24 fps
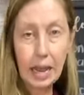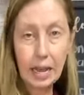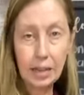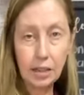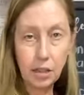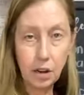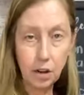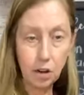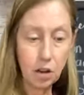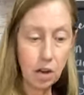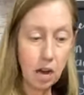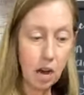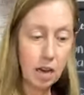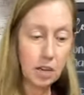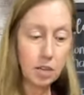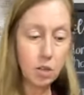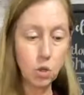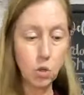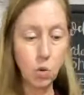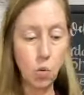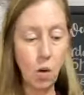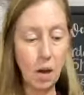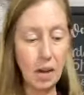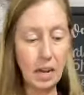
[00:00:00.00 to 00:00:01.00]
And they're
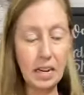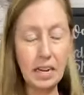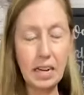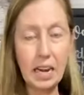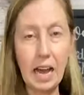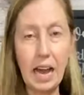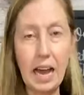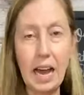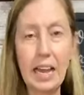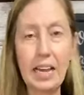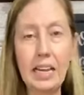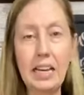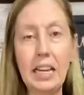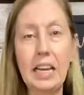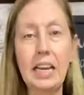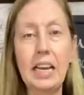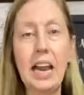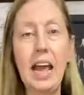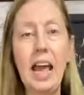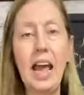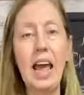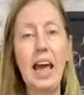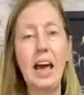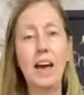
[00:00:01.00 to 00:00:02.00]
cut
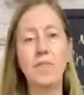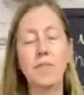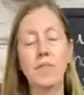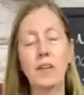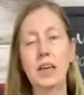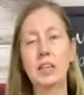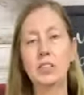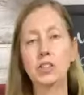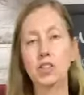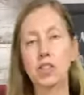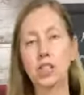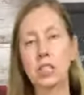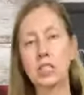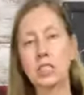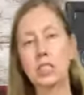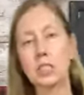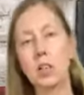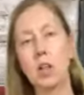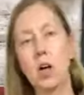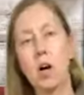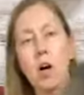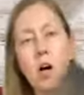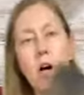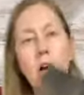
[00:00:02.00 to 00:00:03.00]
29.5
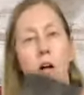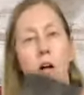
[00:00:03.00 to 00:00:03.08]
inches